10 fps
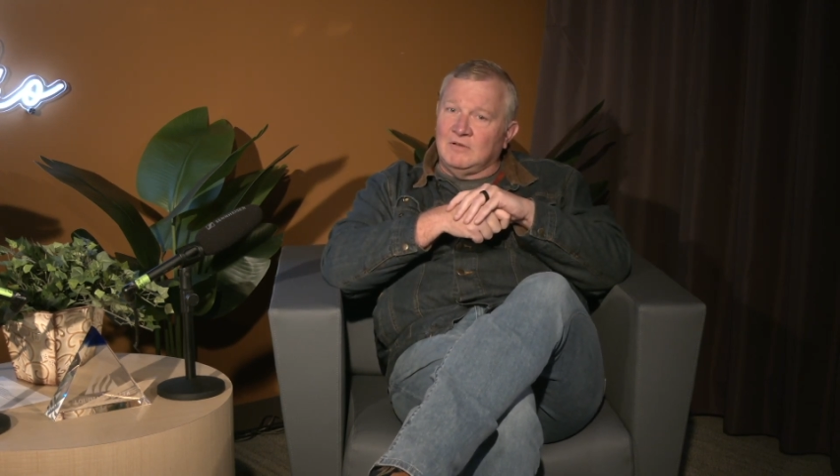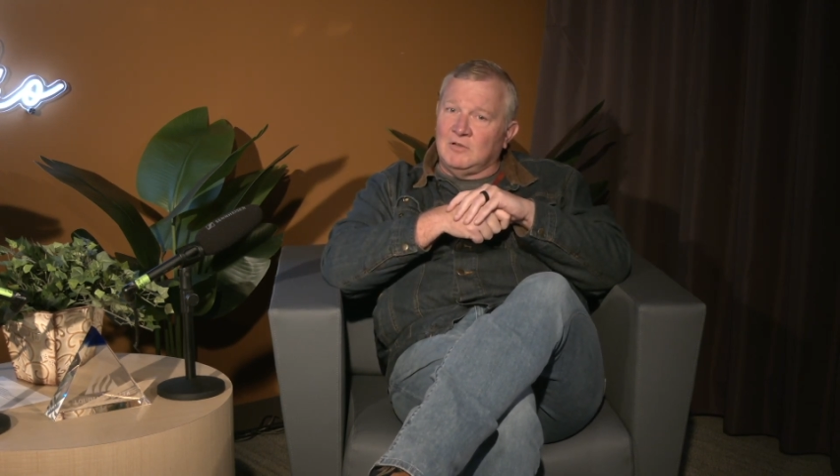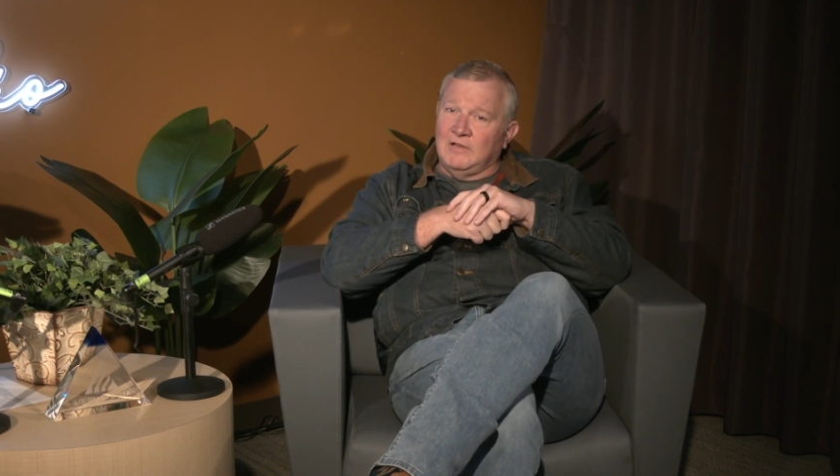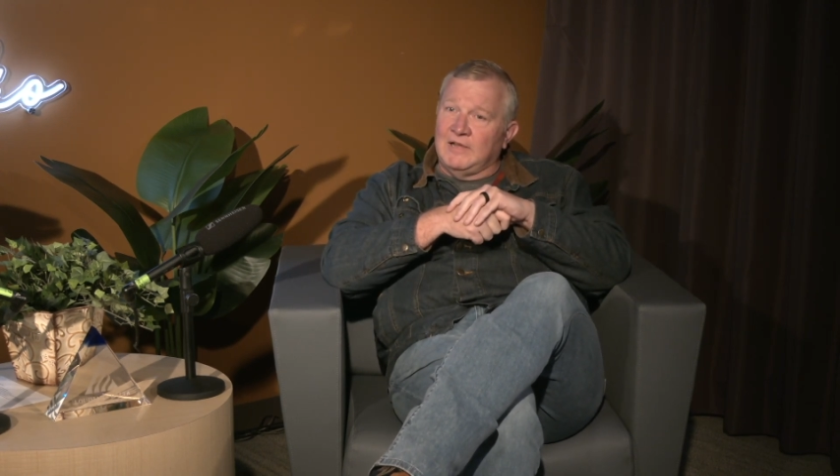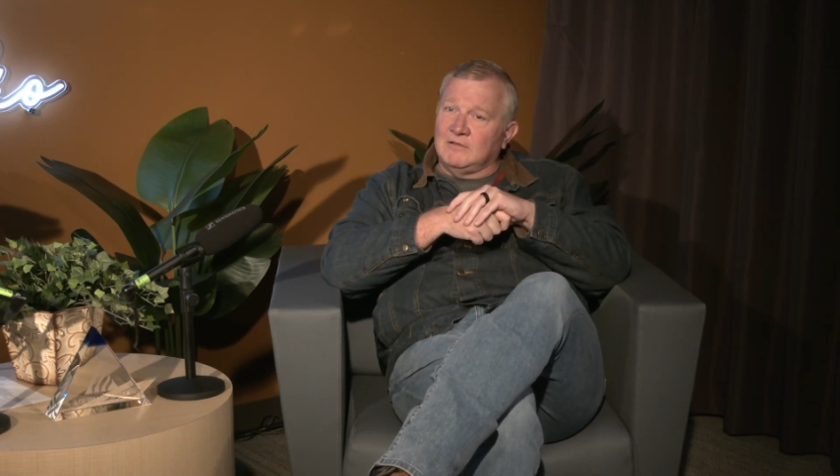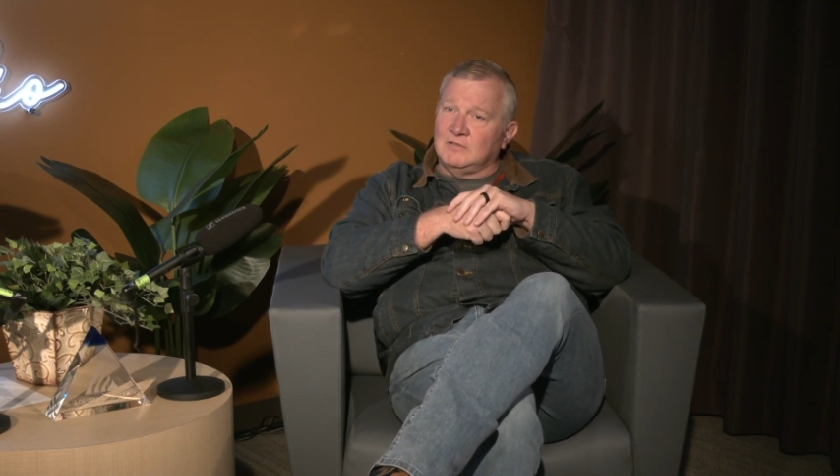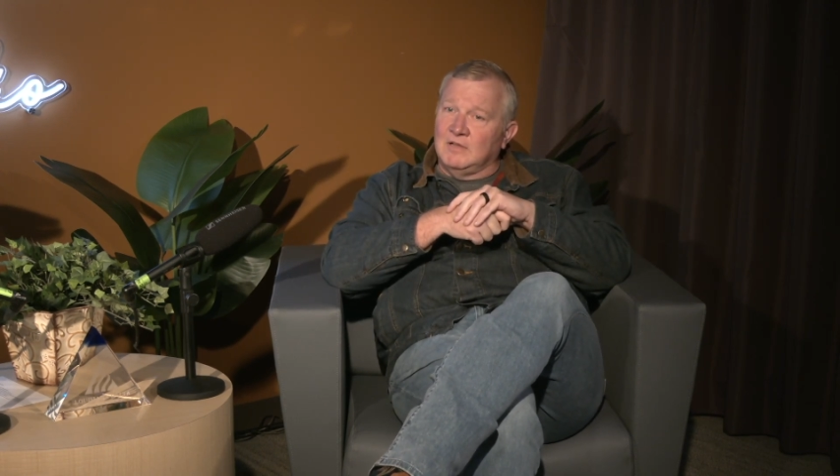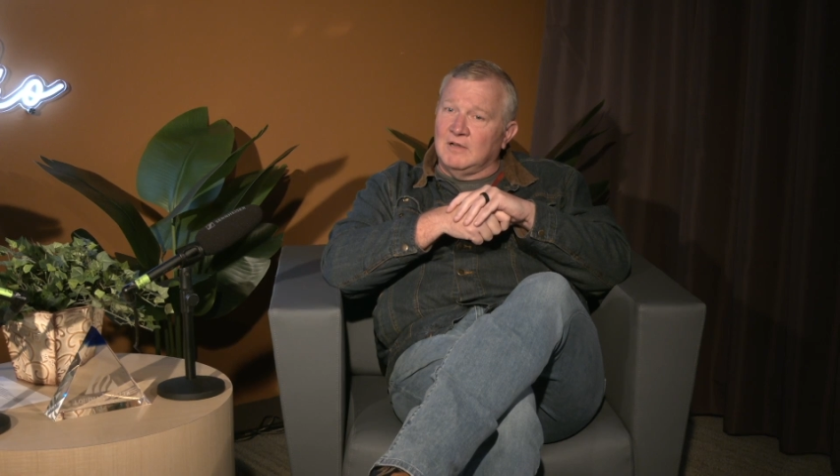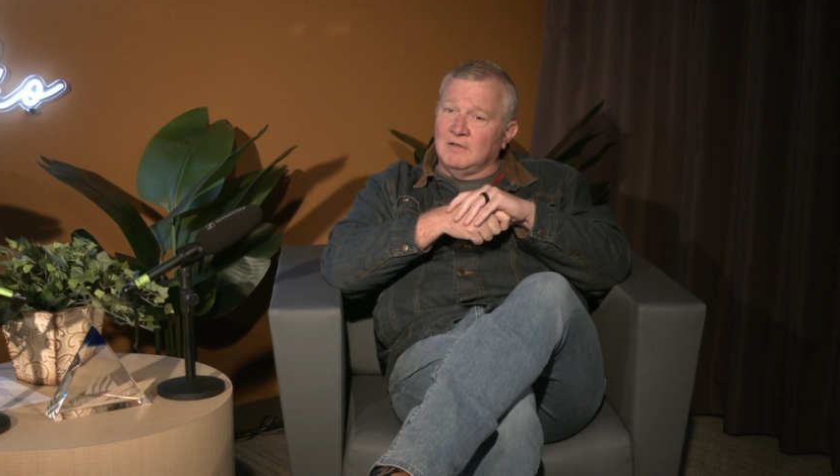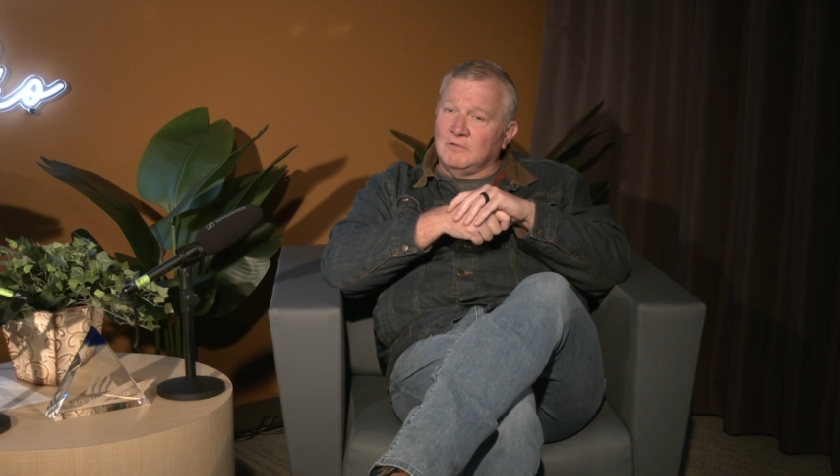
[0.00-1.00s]
collect
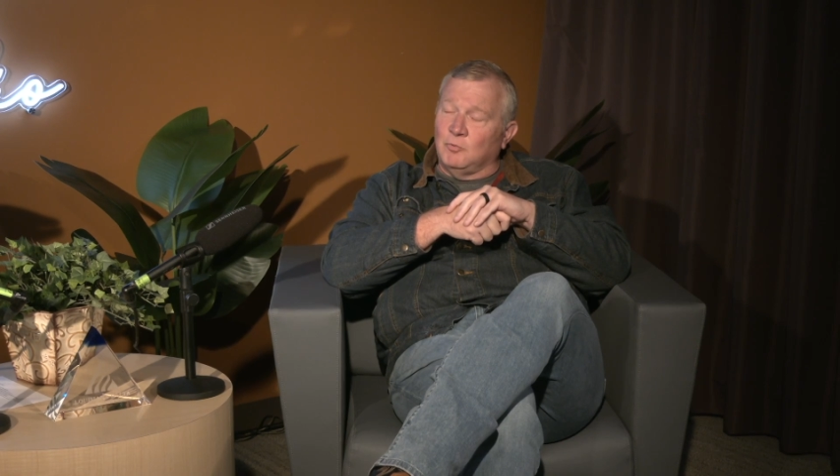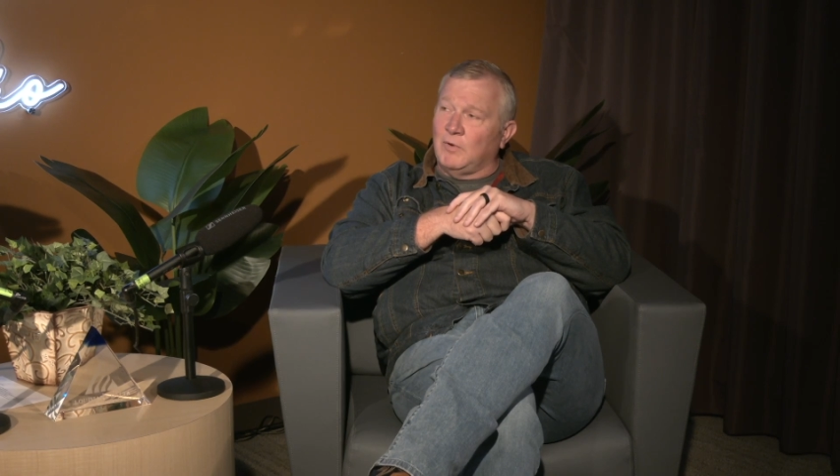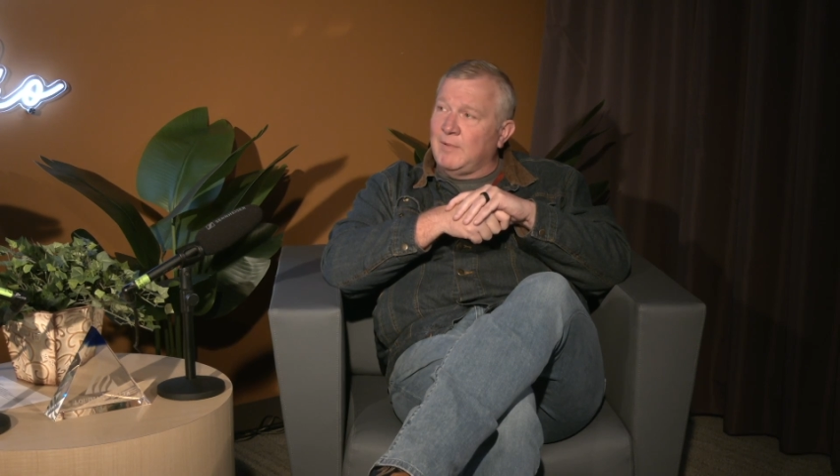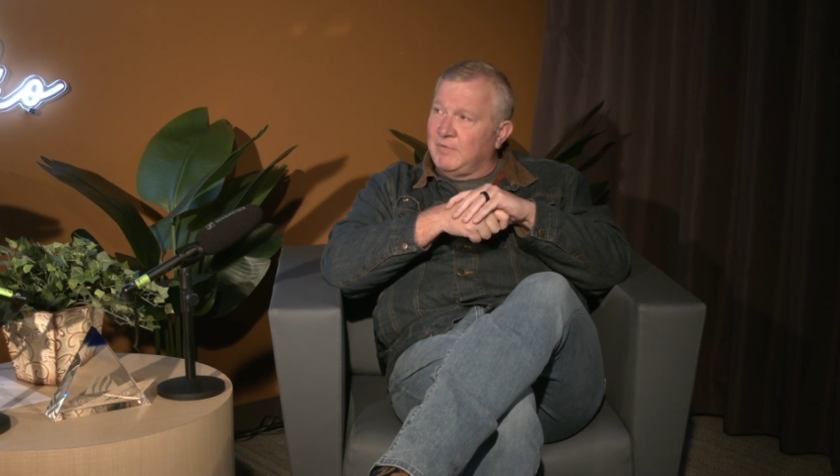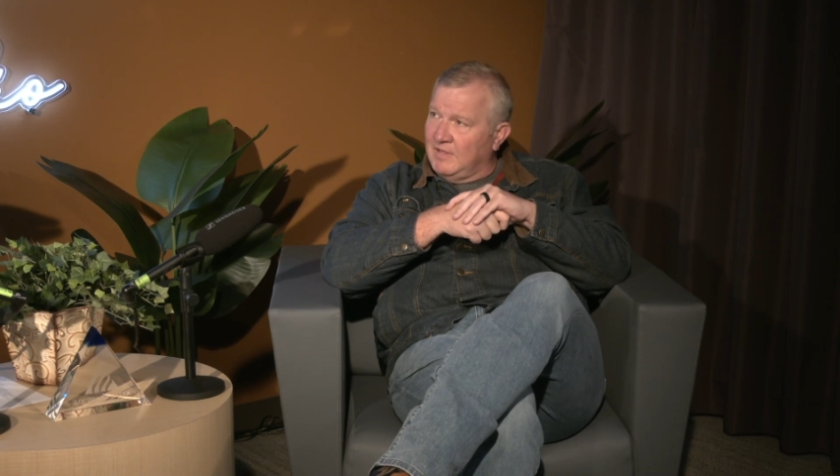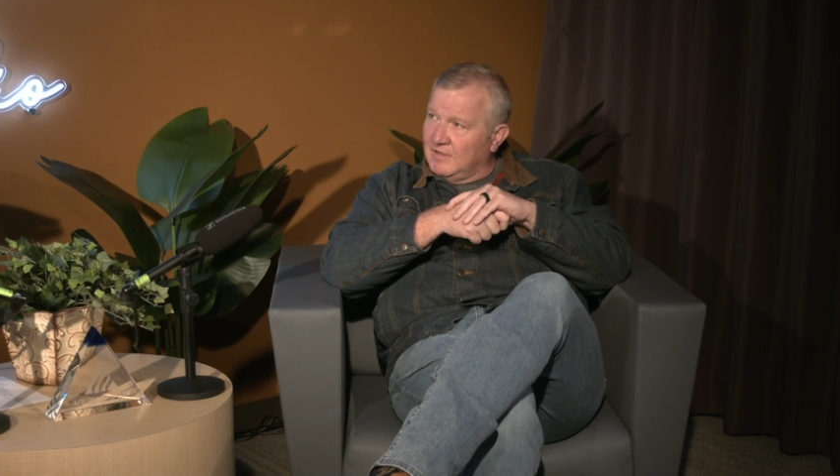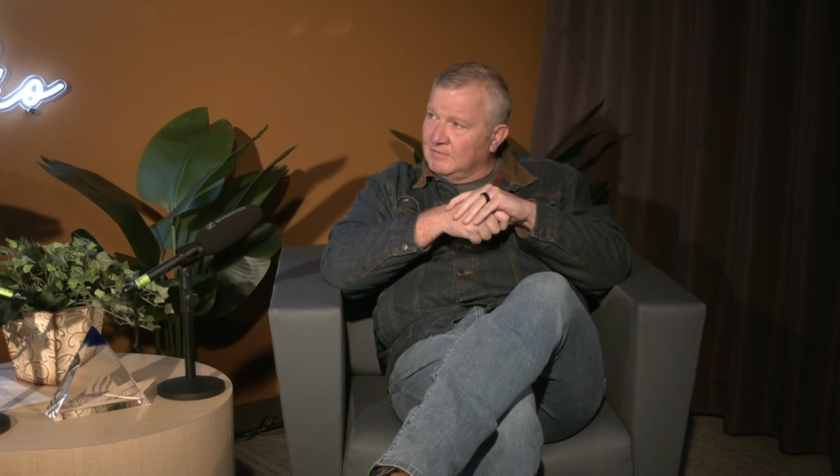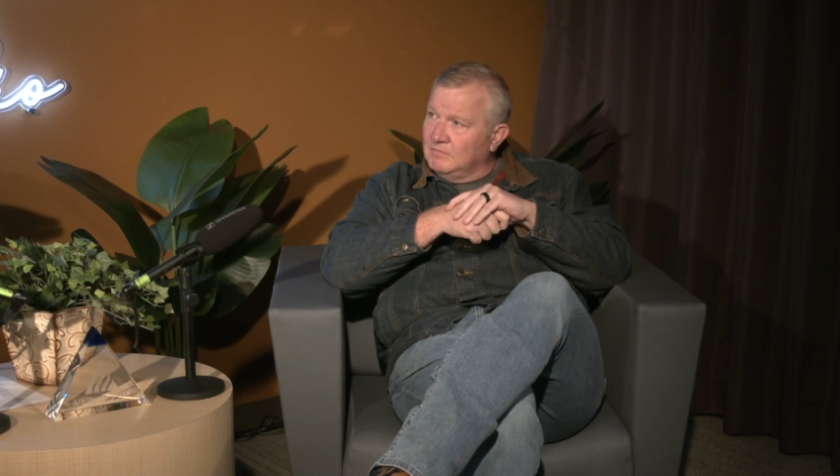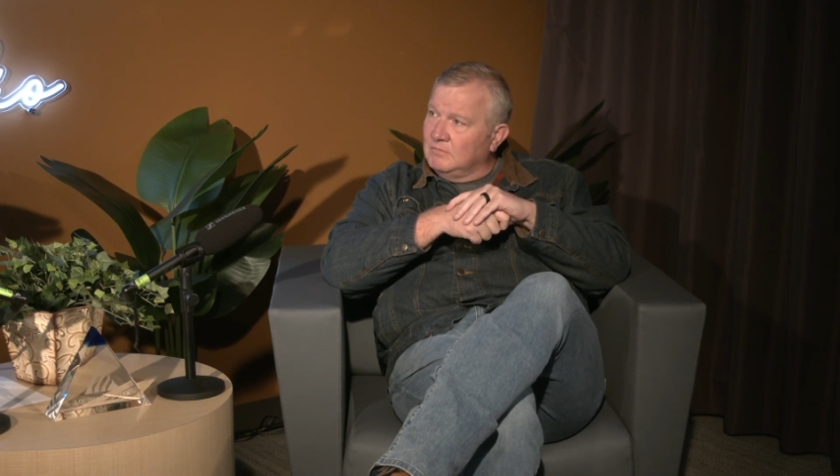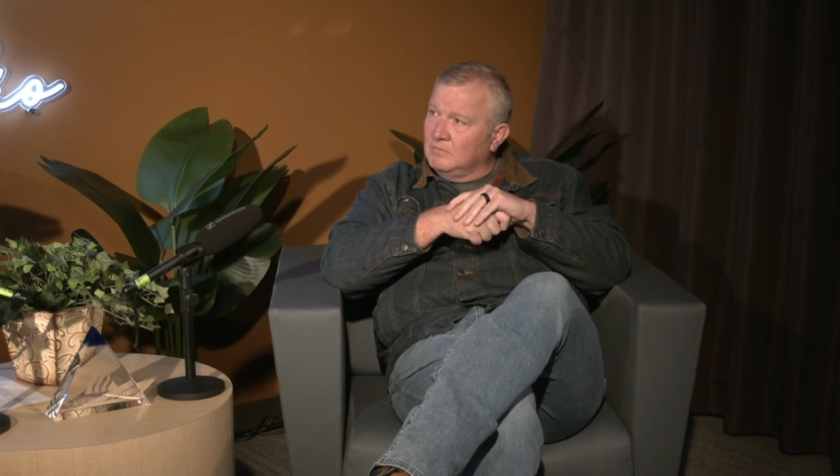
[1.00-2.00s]
uh, the rape kit,